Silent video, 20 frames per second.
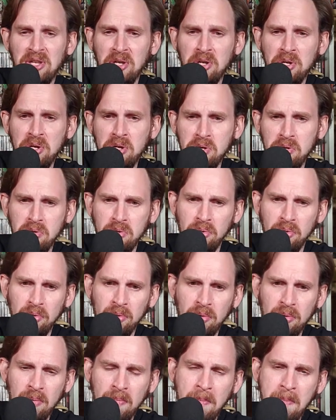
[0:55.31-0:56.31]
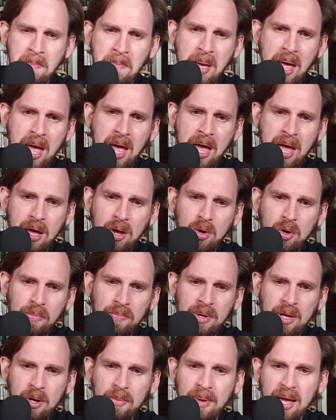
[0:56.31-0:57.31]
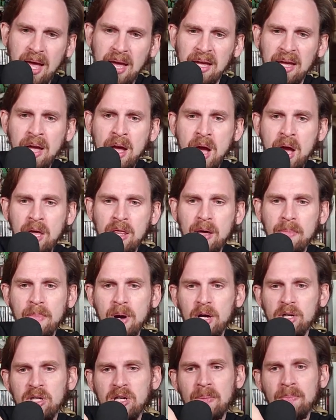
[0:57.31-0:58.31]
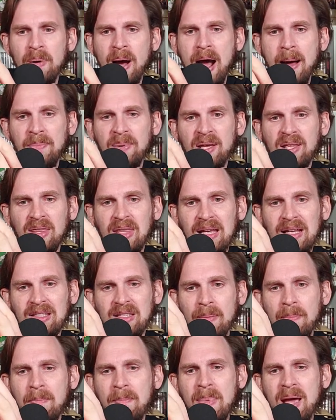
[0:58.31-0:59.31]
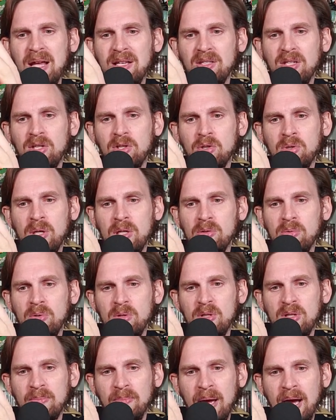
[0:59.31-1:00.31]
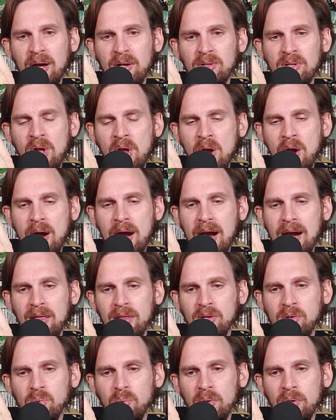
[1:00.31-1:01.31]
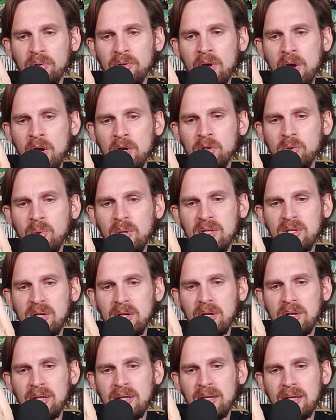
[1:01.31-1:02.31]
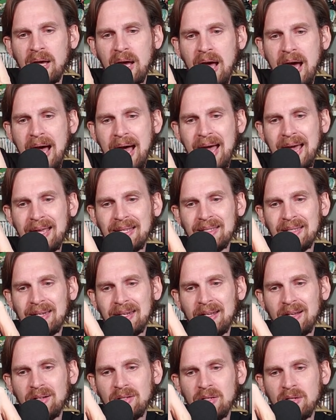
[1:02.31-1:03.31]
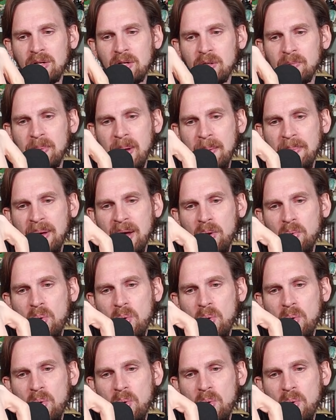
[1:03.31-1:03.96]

Ooh, my, oh me, oh my. The Martian Popping Thing's amazing stress-reducing powers are out of this world. Squeeze it and eyes and ears and nose pop out.